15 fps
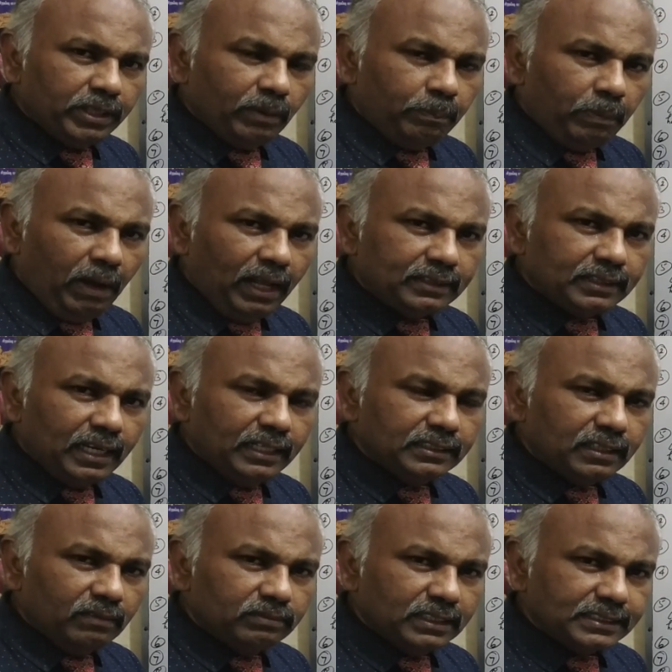the path
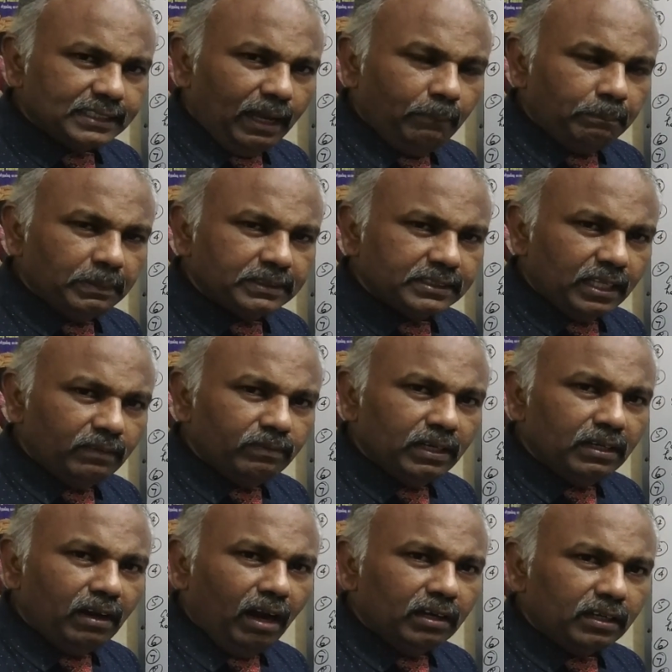length of the sample cell
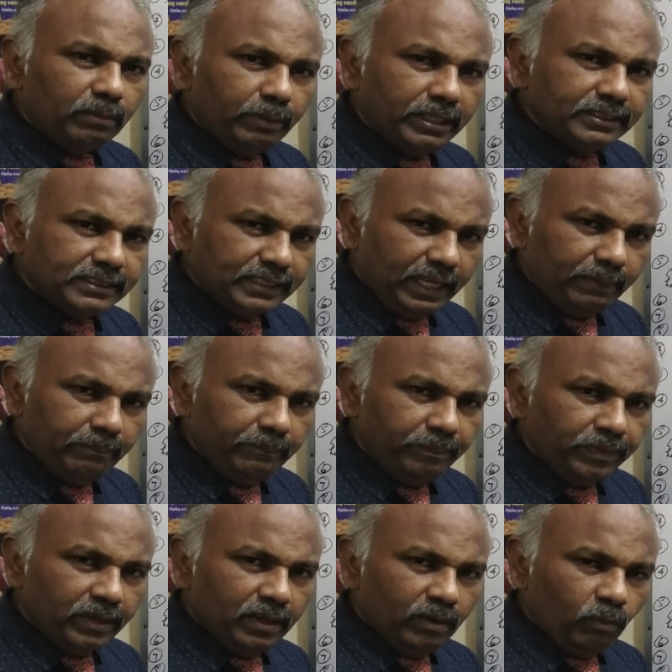will not remain same.